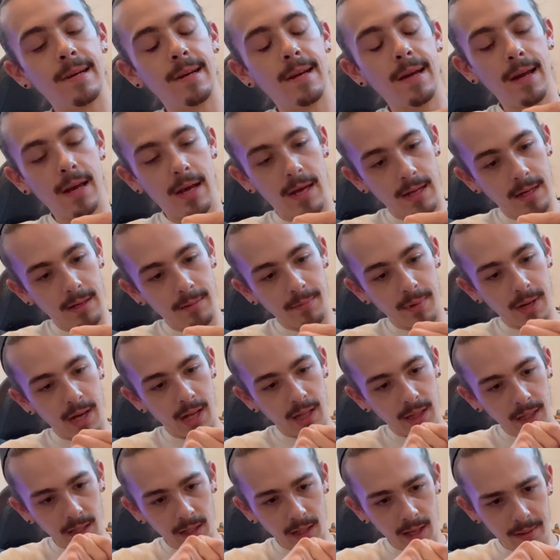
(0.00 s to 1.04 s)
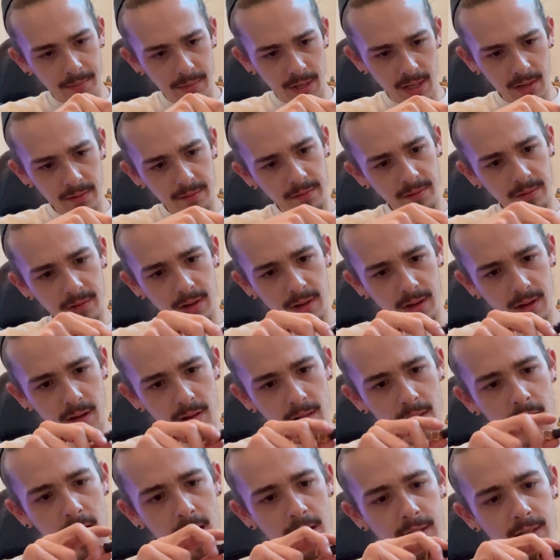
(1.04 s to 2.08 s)
and by a little I mean a
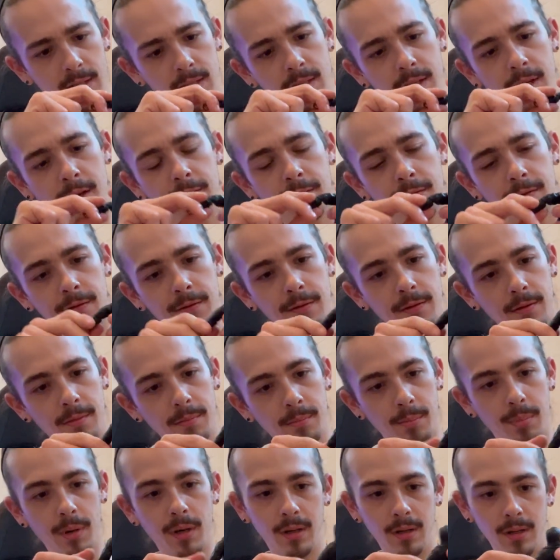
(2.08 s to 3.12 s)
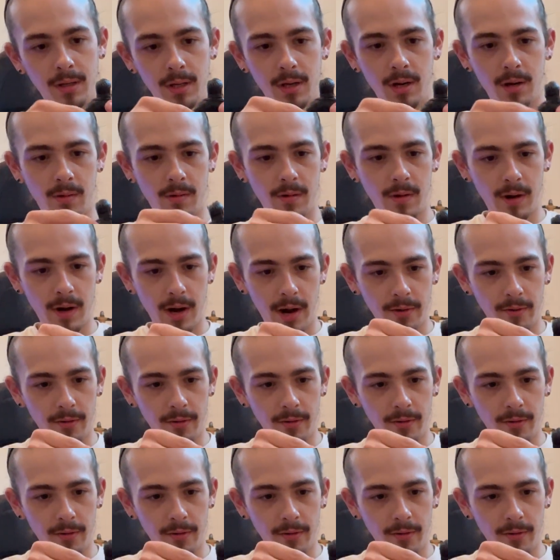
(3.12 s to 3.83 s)
lot of stiff, but you know what, I'd